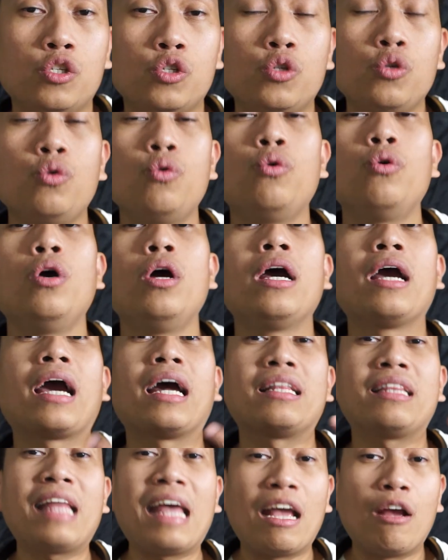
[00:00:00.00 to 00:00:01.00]
two,
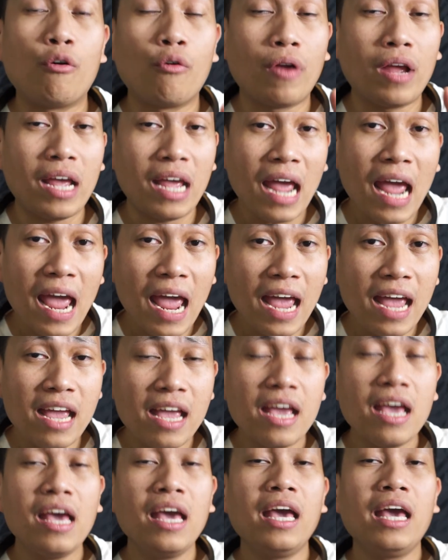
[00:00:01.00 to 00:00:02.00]
Category A
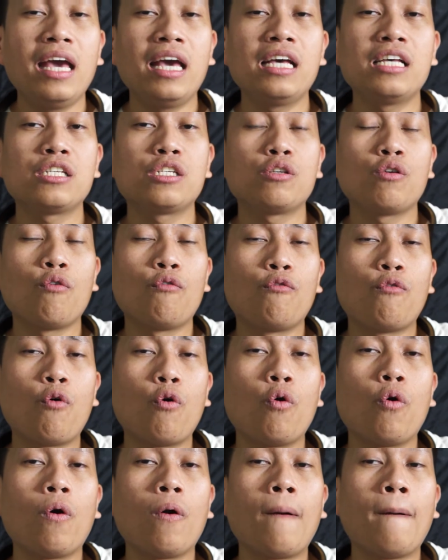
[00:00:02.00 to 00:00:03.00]
is
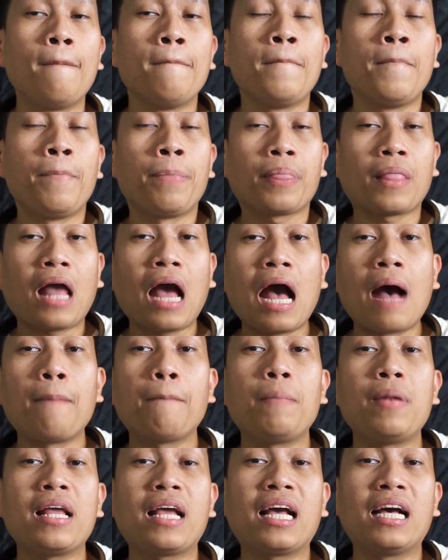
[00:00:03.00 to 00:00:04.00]
for
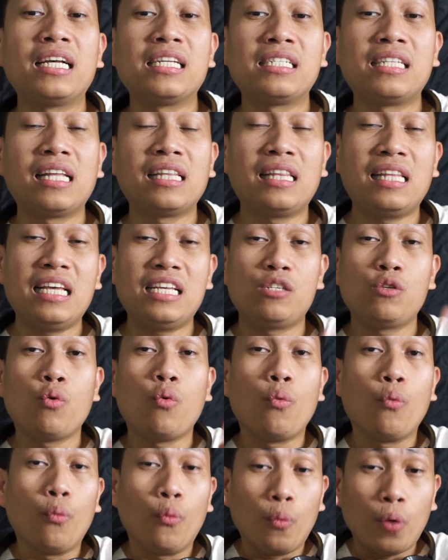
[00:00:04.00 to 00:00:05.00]
applicants that is
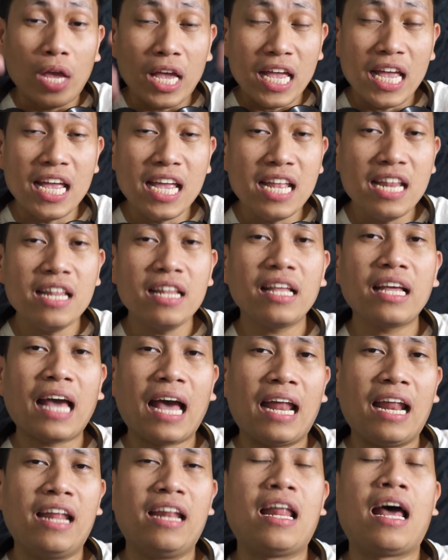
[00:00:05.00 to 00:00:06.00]
in
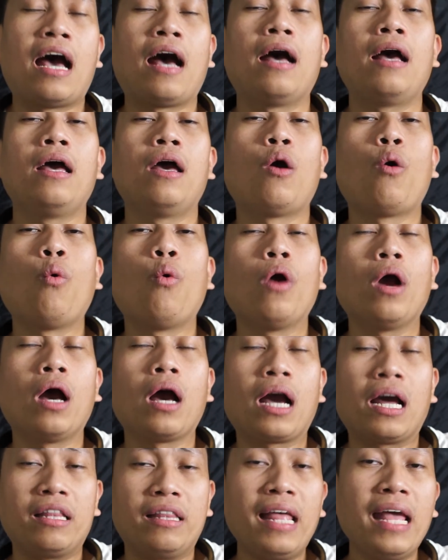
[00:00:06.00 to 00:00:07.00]
Canada.
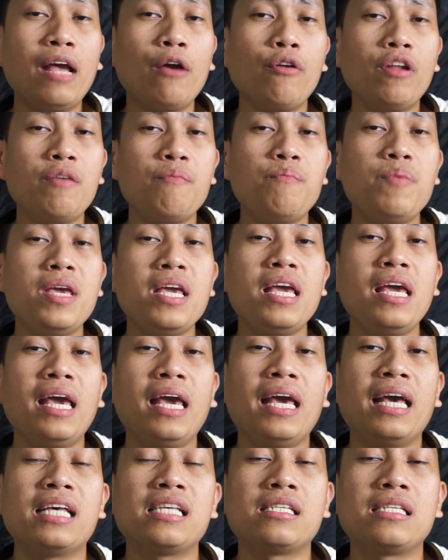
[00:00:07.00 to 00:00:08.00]
Category B
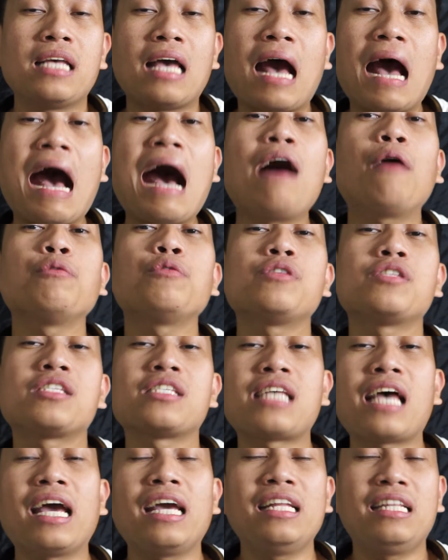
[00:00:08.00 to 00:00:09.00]
is
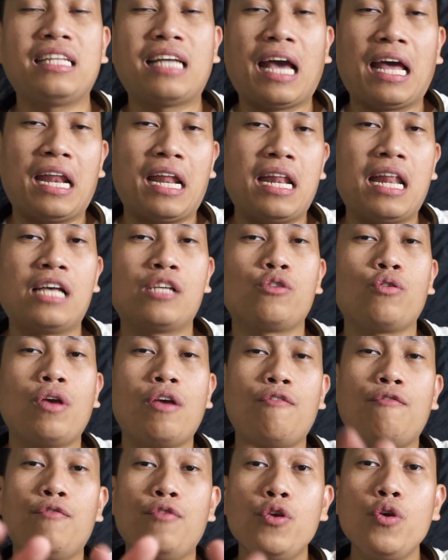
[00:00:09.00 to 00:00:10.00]
outside Canada. So
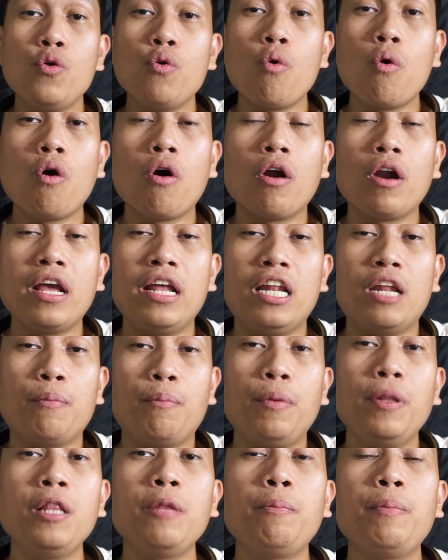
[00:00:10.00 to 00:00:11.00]
if you are in the
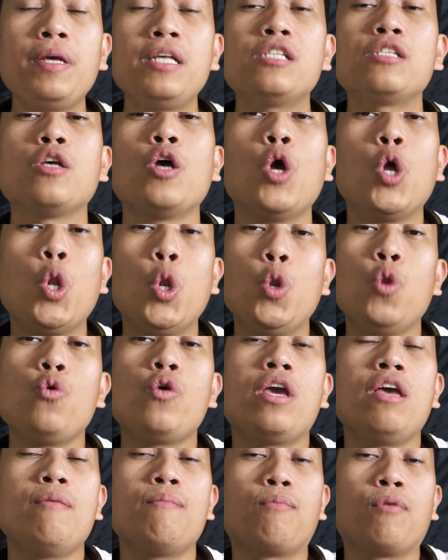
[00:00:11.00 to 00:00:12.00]
Philippines
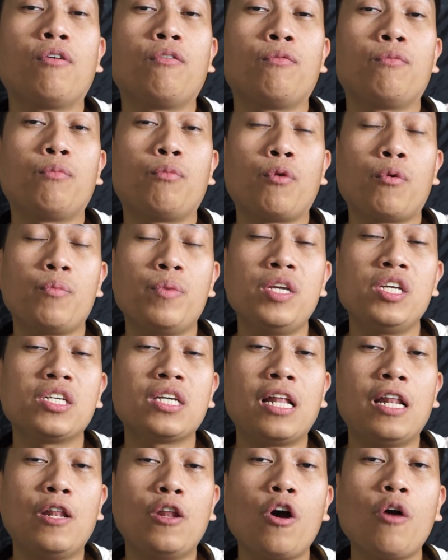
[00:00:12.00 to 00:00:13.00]
looking for
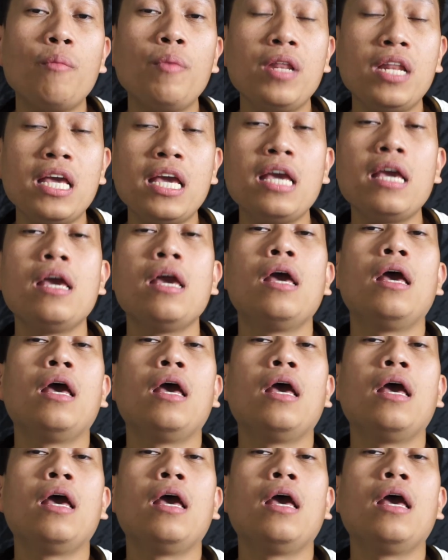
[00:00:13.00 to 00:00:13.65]
provincial nominee,